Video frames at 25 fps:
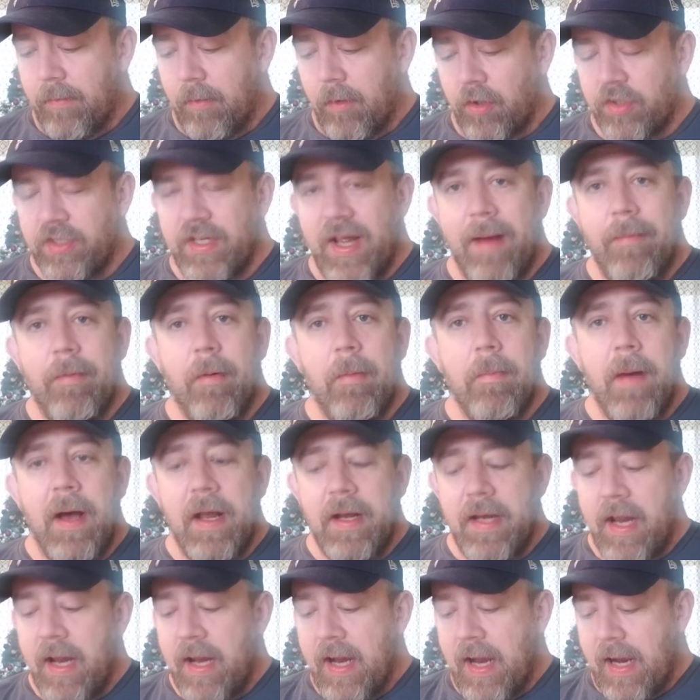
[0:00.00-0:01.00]
Cyber
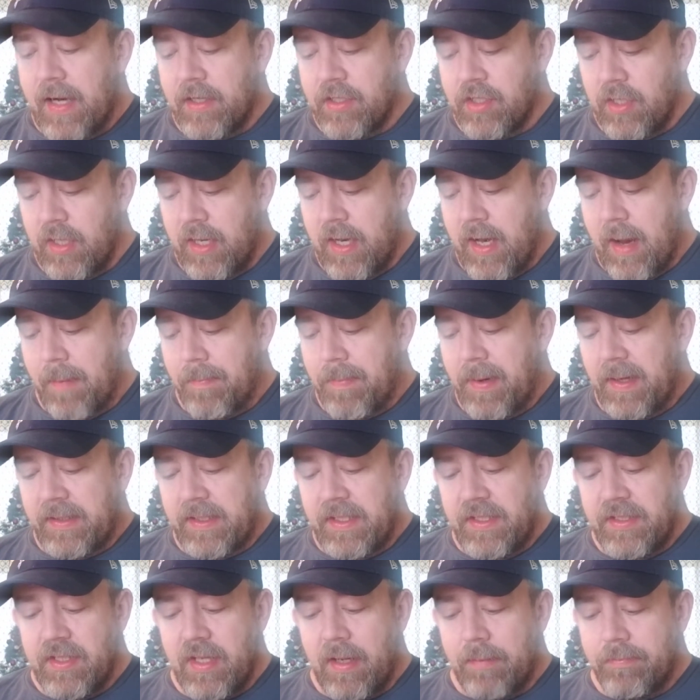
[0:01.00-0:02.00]
Monday, actually. I picked
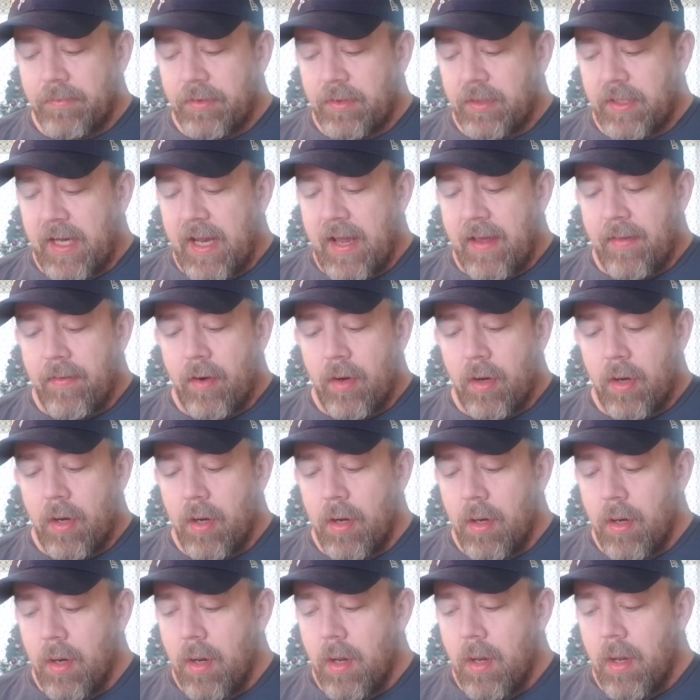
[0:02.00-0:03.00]
these up together